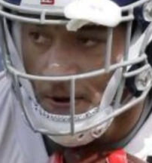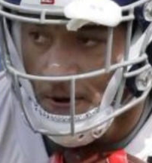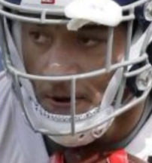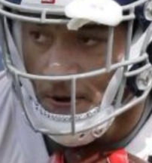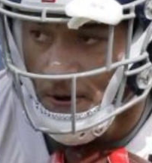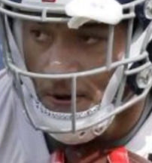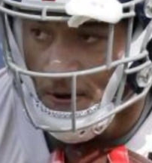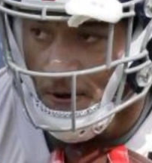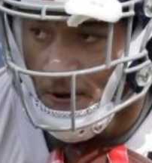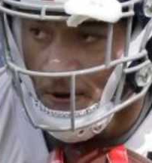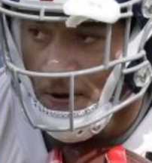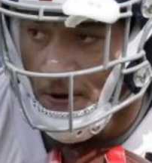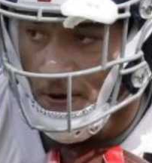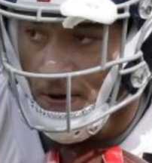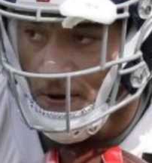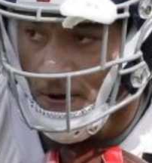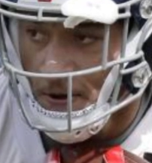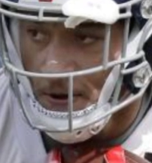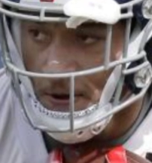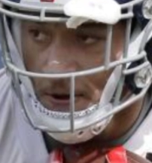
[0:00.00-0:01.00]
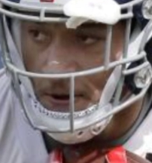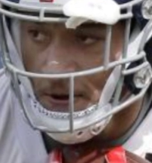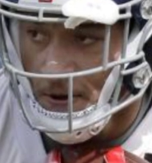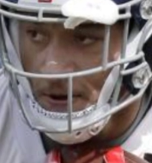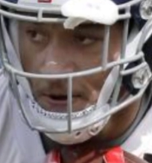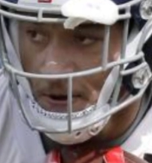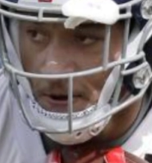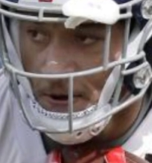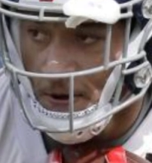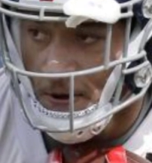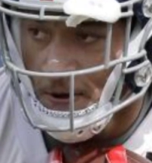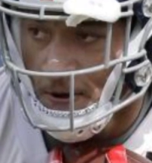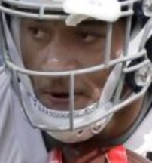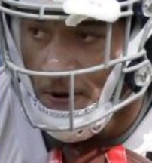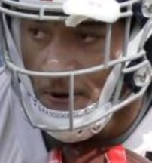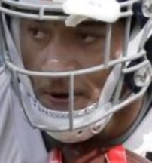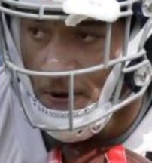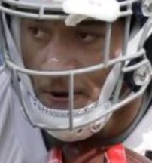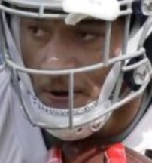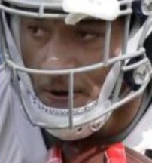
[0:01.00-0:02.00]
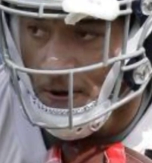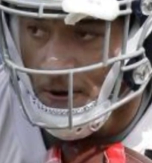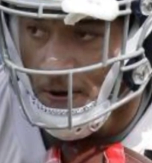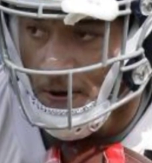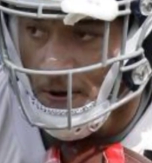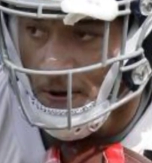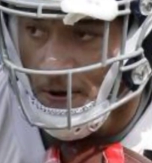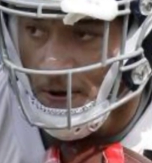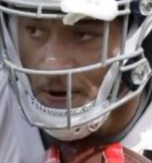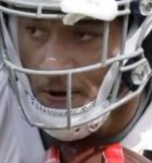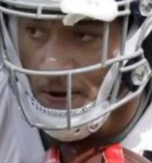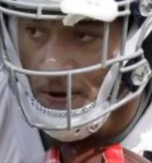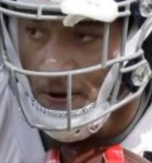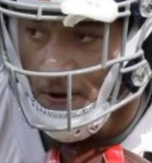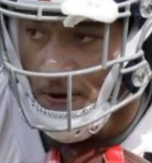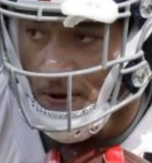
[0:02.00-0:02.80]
we've put our eggs in in